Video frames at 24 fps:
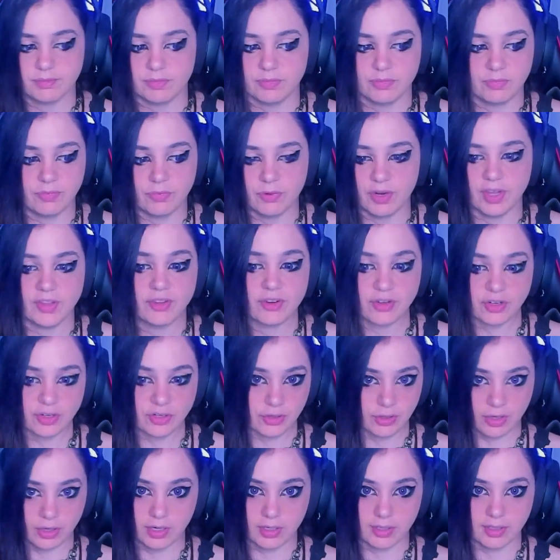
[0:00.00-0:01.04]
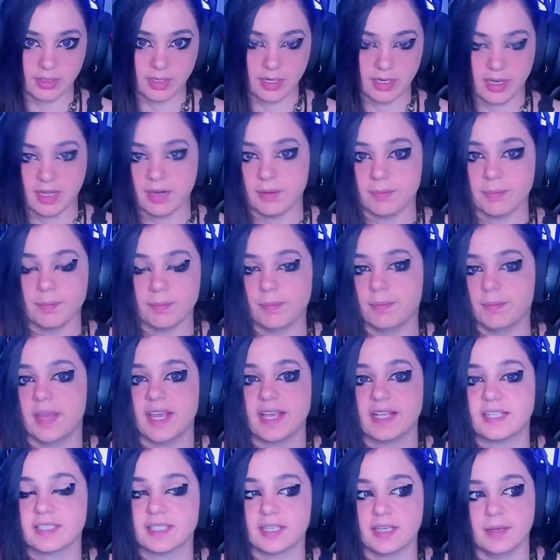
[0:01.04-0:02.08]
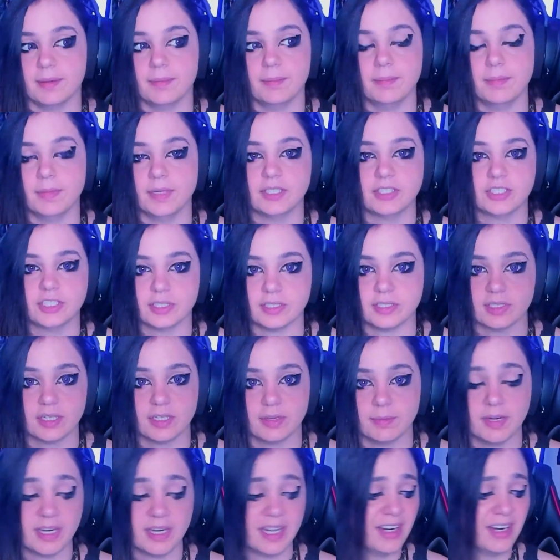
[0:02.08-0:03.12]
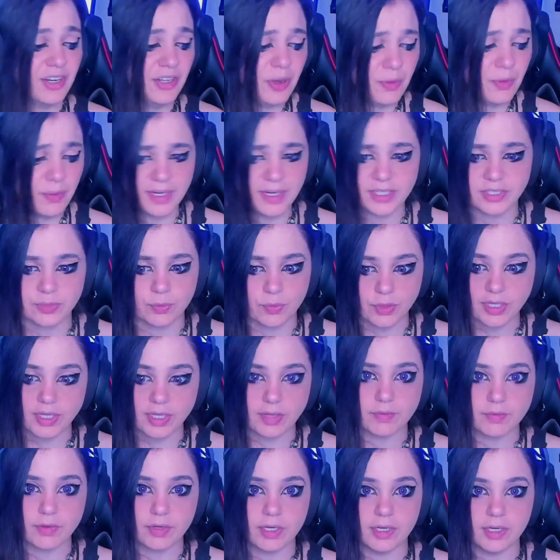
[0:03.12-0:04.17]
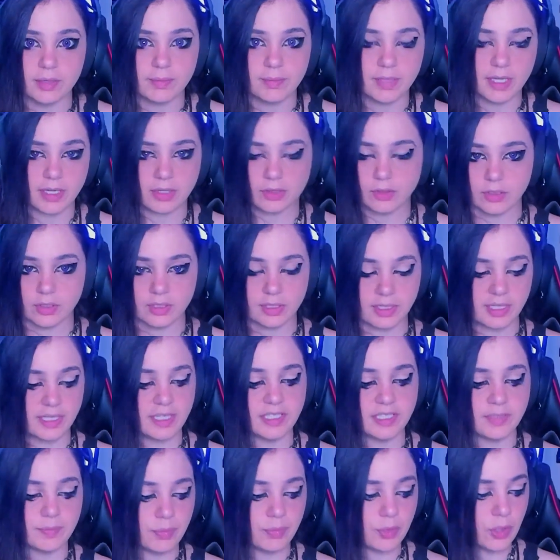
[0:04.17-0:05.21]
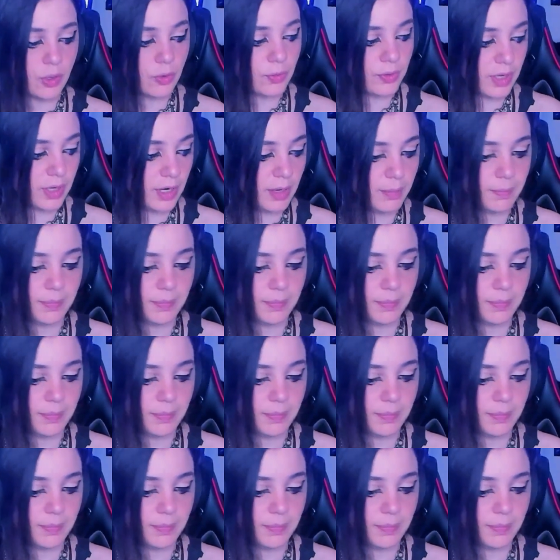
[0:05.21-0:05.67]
whether or not it makes him a shit ton of money. And you know what? It's working for him. Like, look, he's blown up.